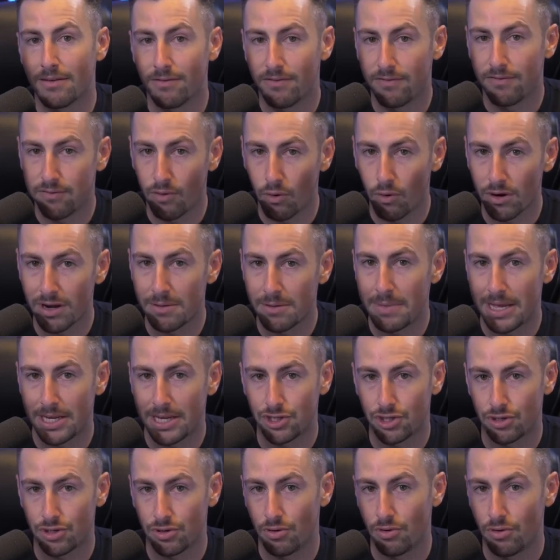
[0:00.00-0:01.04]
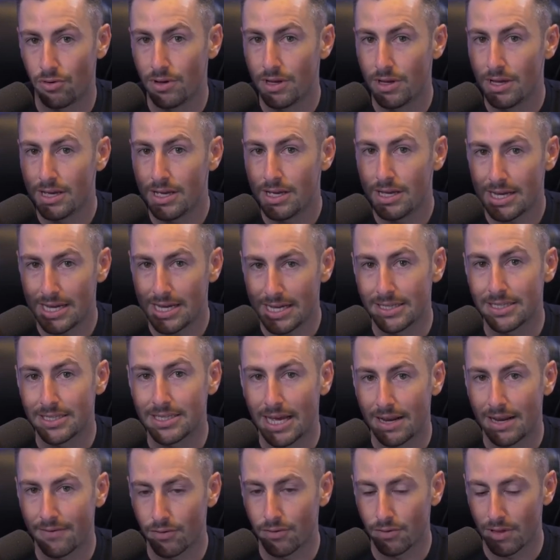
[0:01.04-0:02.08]
four-dimensional
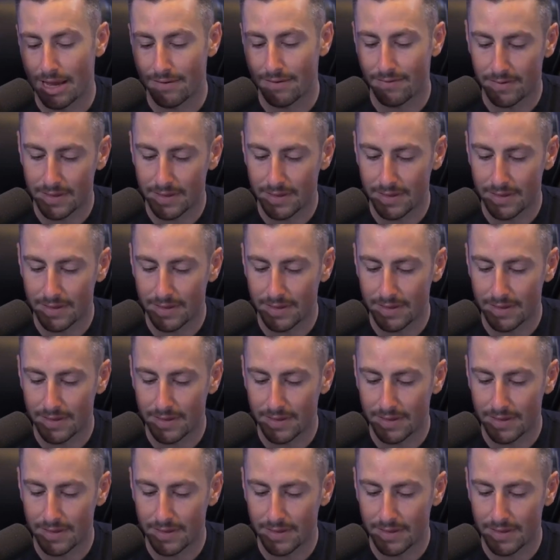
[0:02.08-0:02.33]
inside of your life.